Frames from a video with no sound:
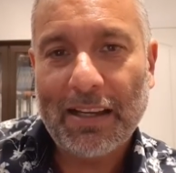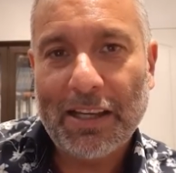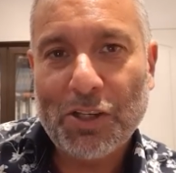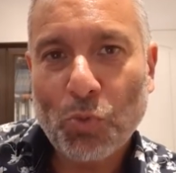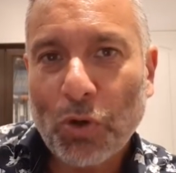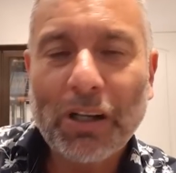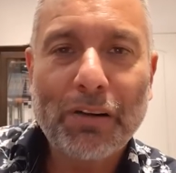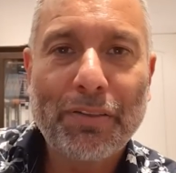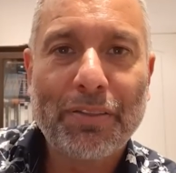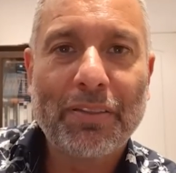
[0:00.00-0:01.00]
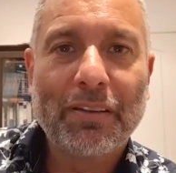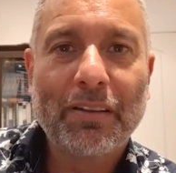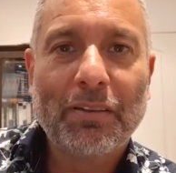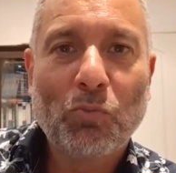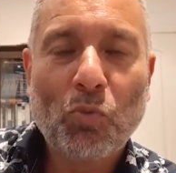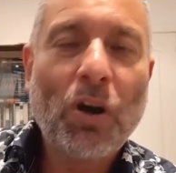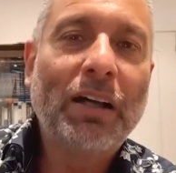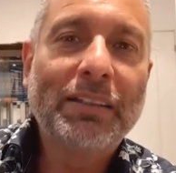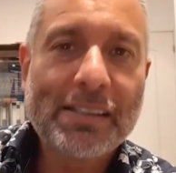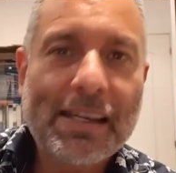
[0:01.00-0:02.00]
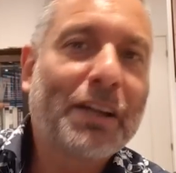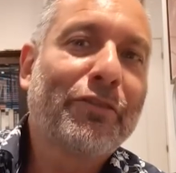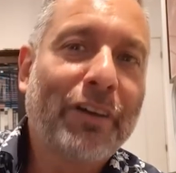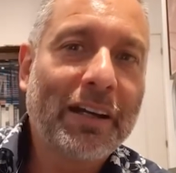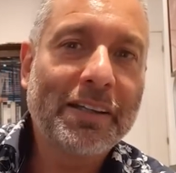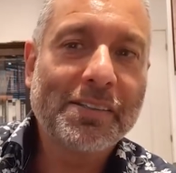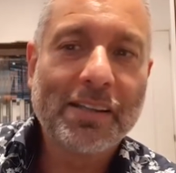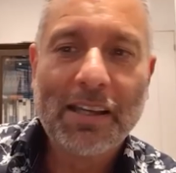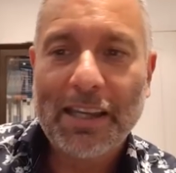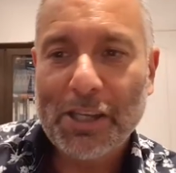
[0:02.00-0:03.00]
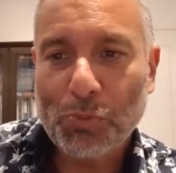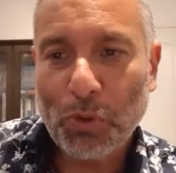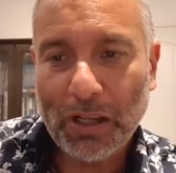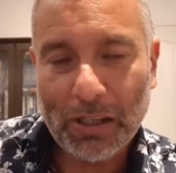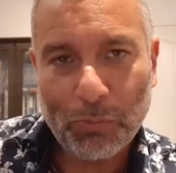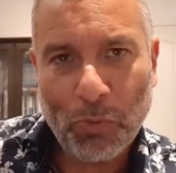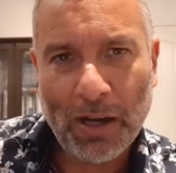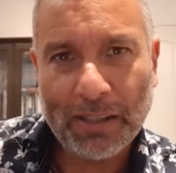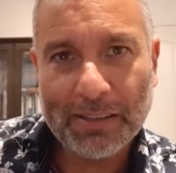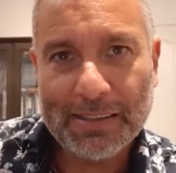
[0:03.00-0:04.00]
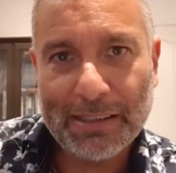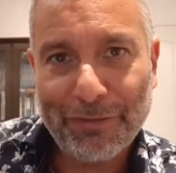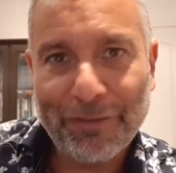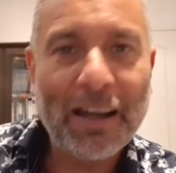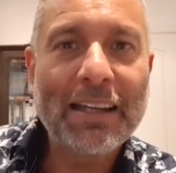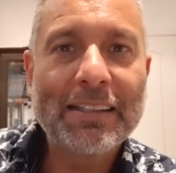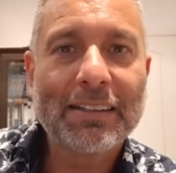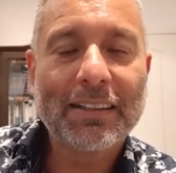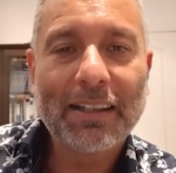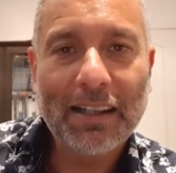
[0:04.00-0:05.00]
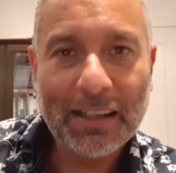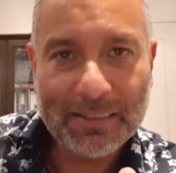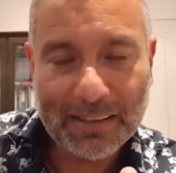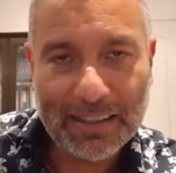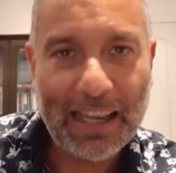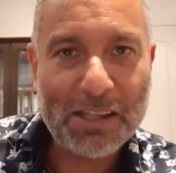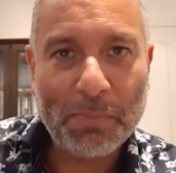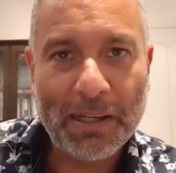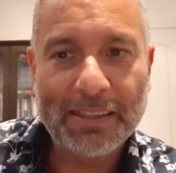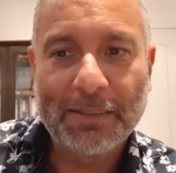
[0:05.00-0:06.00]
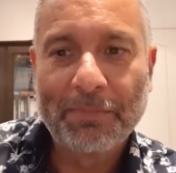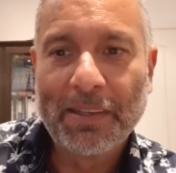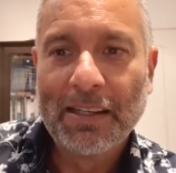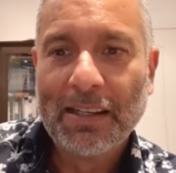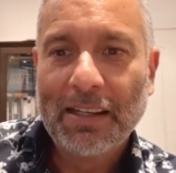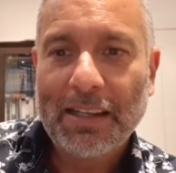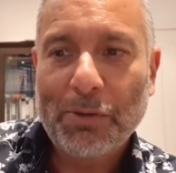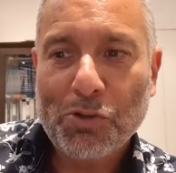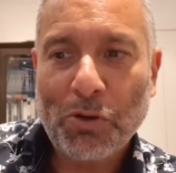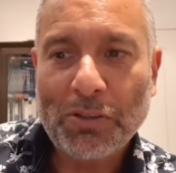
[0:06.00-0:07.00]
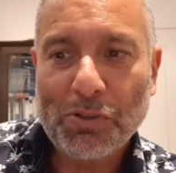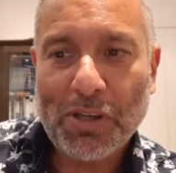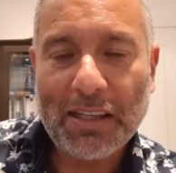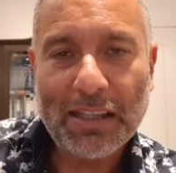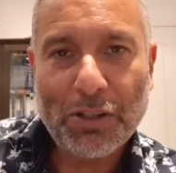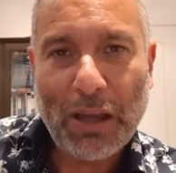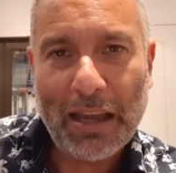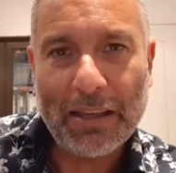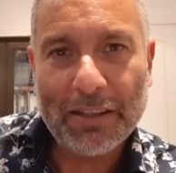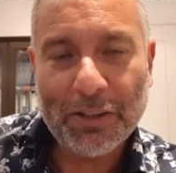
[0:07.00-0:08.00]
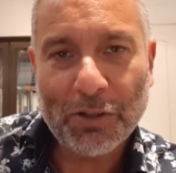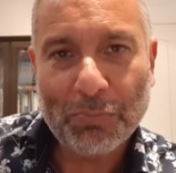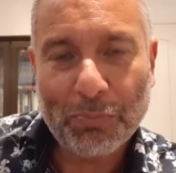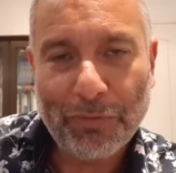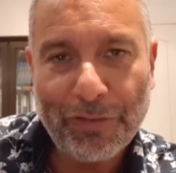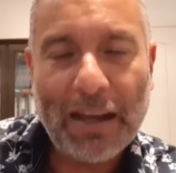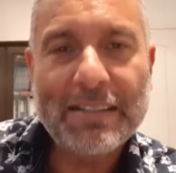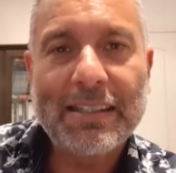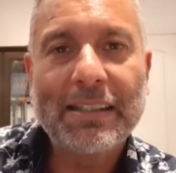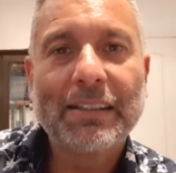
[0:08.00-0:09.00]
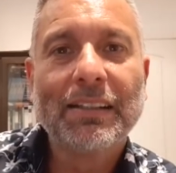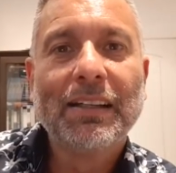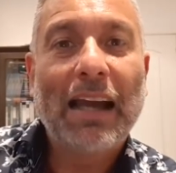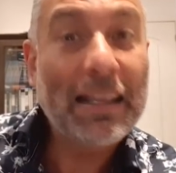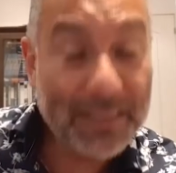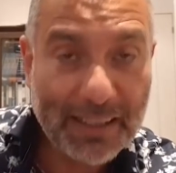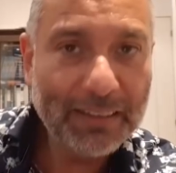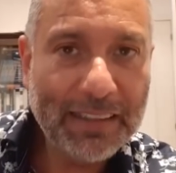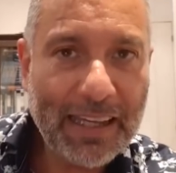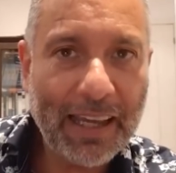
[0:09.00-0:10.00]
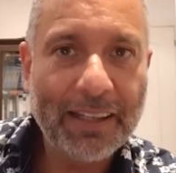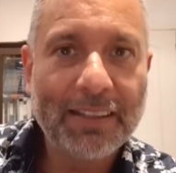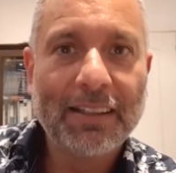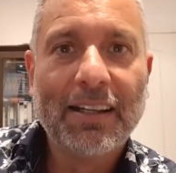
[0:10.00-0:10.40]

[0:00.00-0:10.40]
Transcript: it's worth while the sacrifice, is well while the fight until the last minute. He was trying to say that you know, fighting until the end,